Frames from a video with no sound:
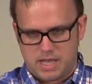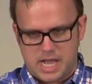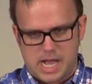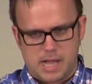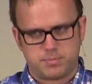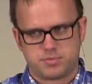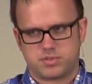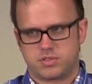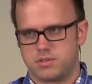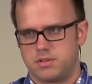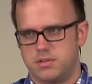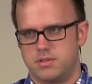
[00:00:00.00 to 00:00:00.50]

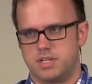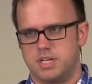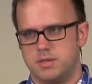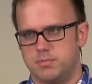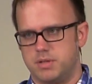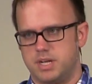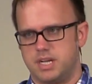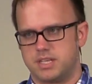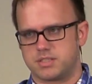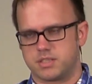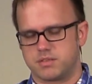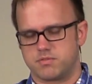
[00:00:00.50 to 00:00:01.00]
Absolutely
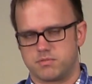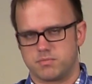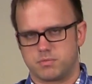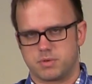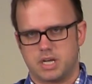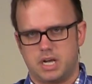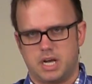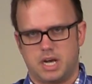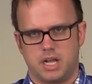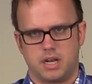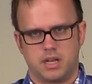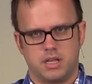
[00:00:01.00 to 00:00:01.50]
a blessing
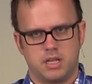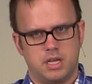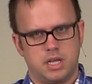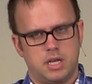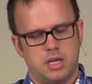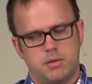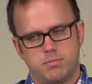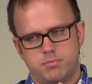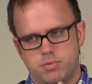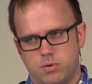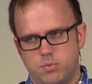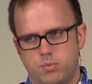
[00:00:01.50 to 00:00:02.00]
from God.
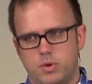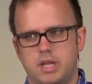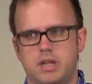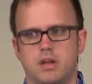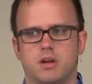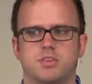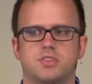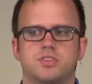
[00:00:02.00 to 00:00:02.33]
But we